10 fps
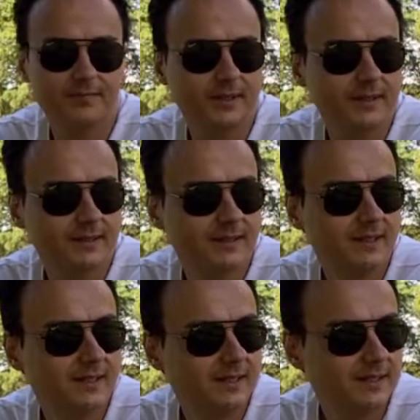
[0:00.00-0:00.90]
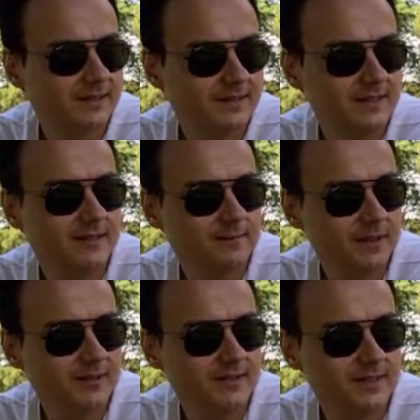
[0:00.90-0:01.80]
But the thing
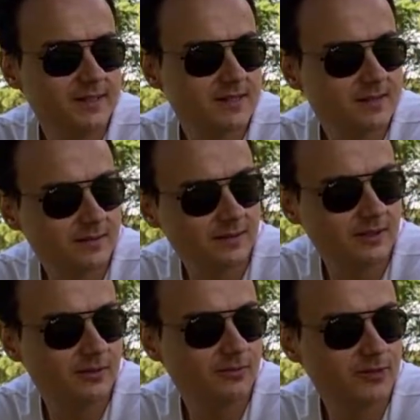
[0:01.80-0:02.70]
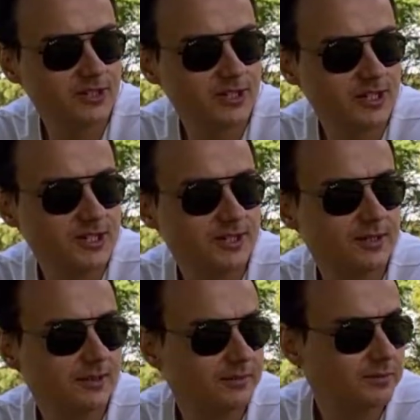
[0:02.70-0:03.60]
about this, you know,
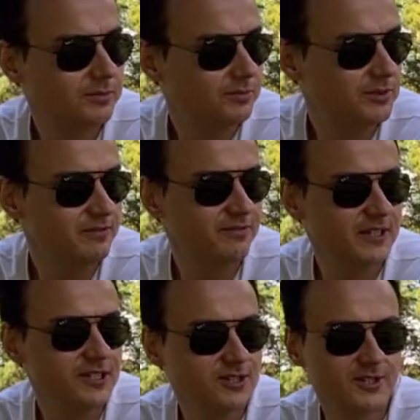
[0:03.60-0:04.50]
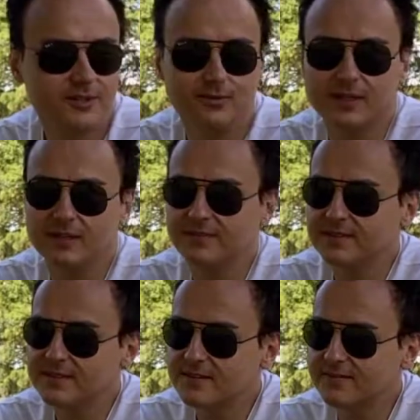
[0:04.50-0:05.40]
recession, inflation, whatever,
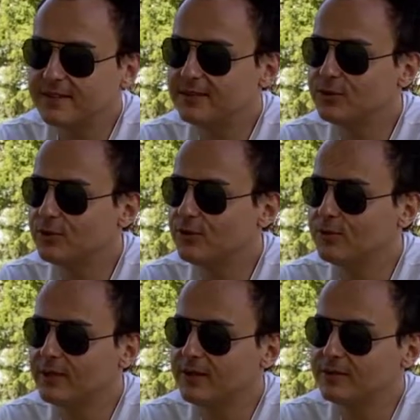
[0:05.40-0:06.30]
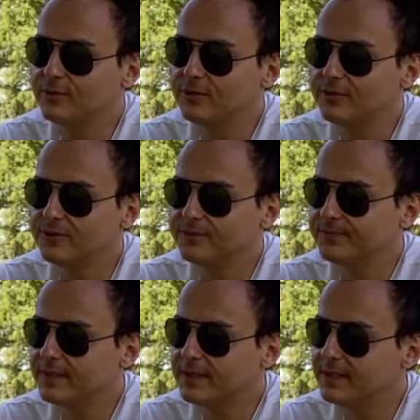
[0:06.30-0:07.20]
this is felt all around the world.
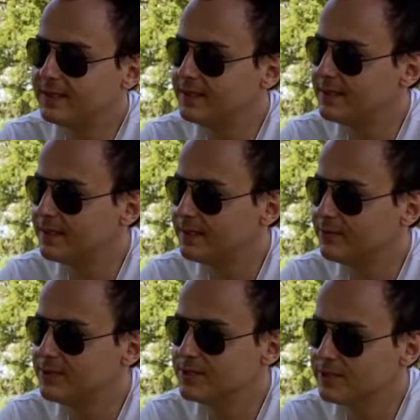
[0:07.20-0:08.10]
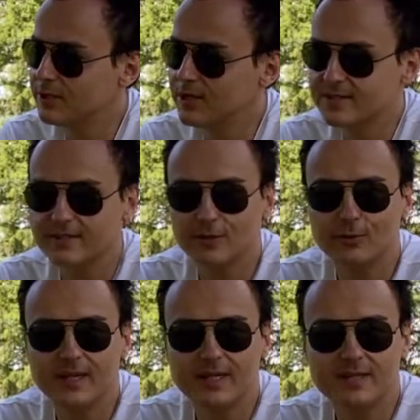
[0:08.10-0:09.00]
And uh, we just lost our
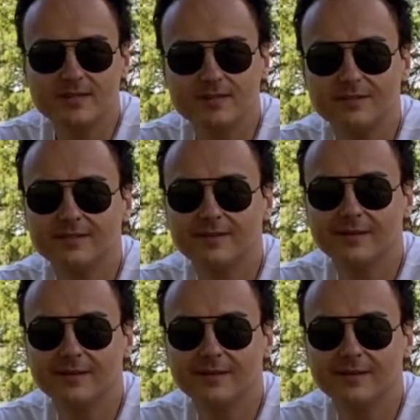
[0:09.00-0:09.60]
ways of